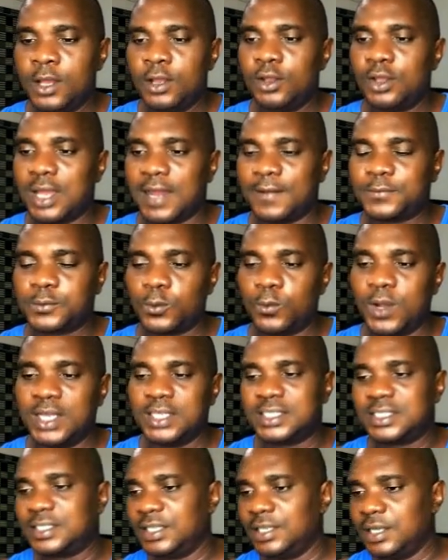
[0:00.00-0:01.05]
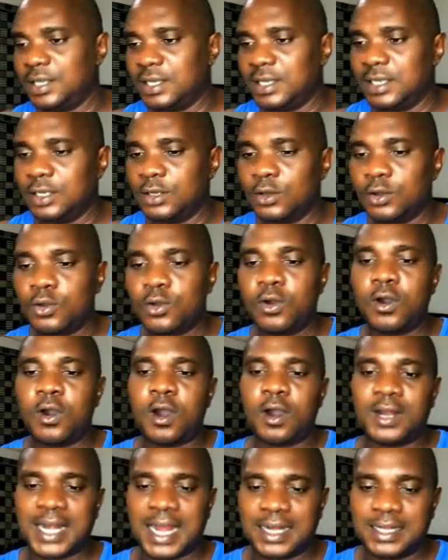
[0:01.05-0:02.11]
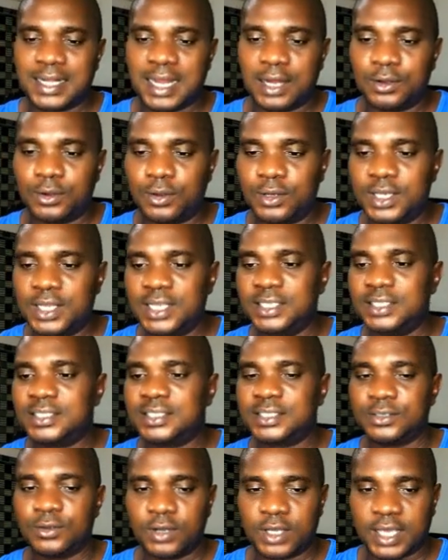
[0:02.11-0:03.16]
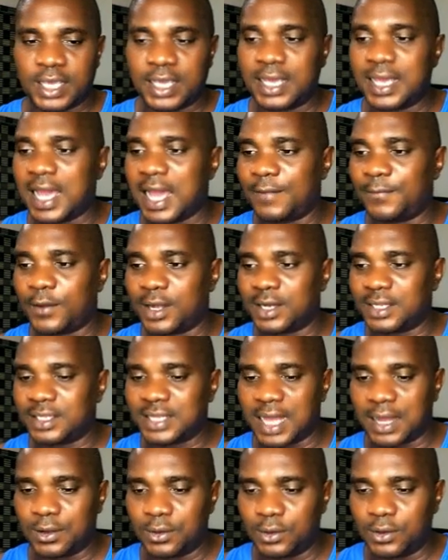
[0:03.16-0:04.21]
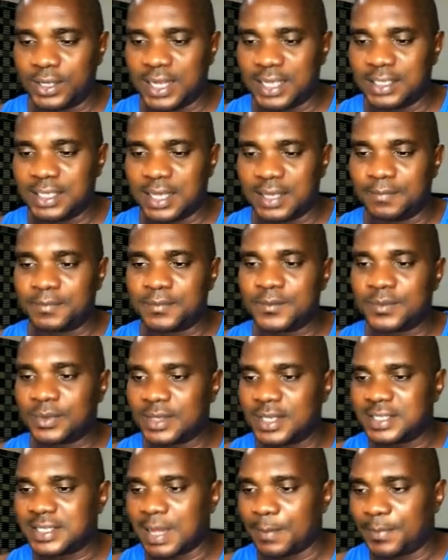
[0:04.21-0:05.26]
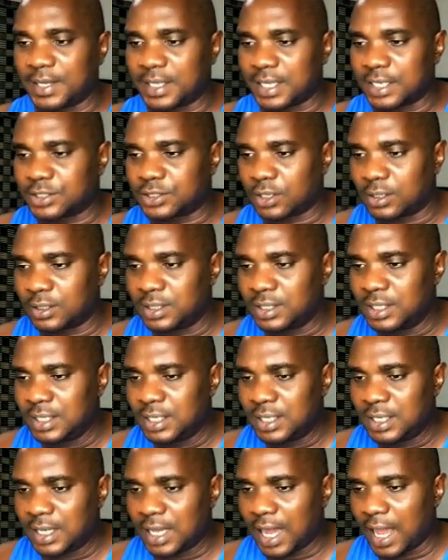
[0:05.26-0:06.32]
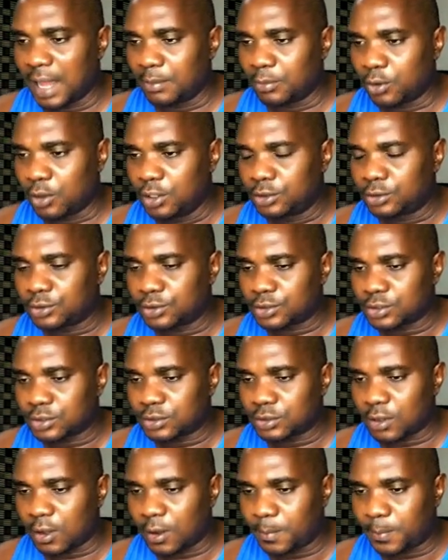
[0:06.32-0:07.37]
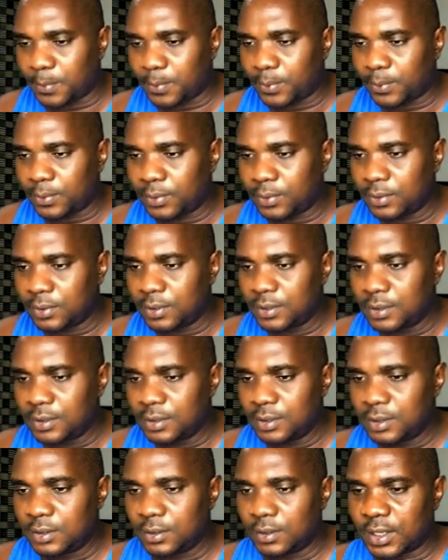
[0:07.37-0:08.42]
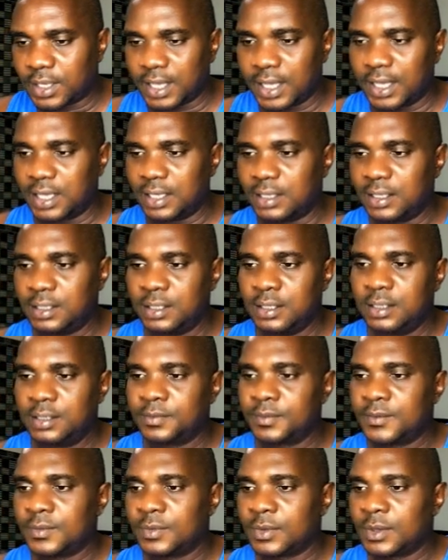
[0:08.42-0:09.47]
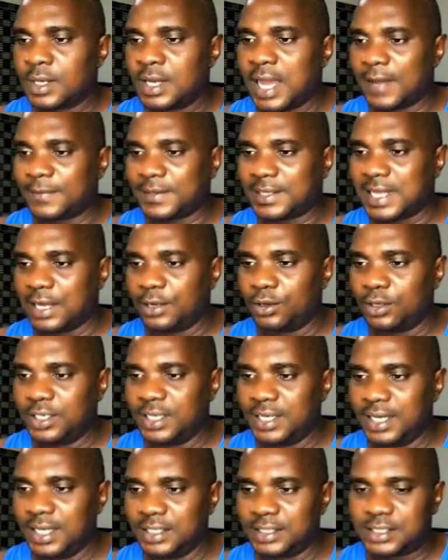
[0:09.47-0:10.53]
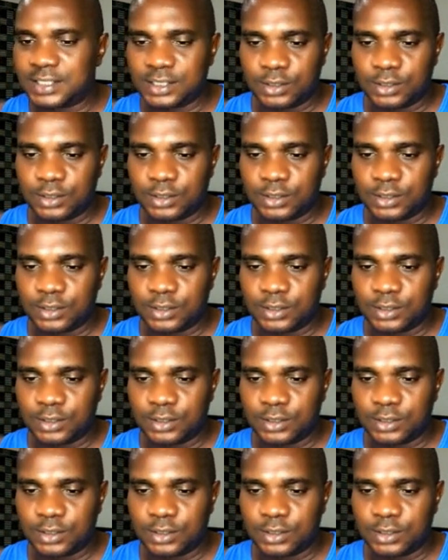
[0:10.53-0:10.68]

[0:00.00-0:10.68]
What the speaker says: you have to wait, go on and download it. Okay, I've already downloaded them. This application, I am going to stop. Okay, after downloading it,